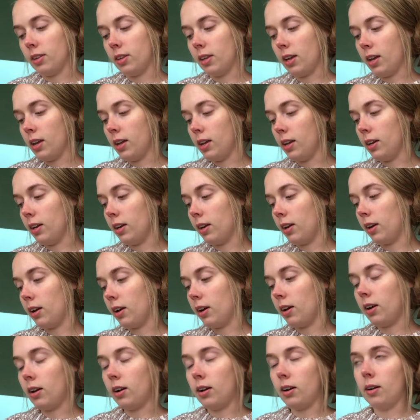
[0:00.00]
then
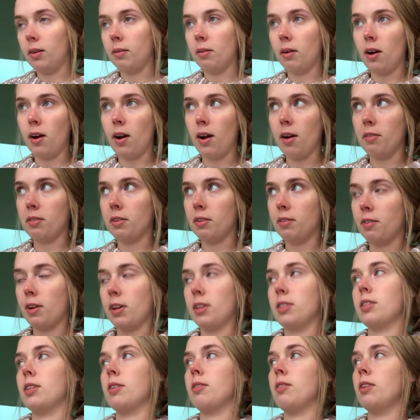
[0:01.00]
I'll have to
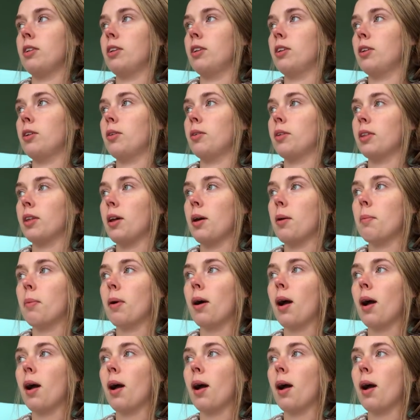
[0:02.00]
find something to do with it.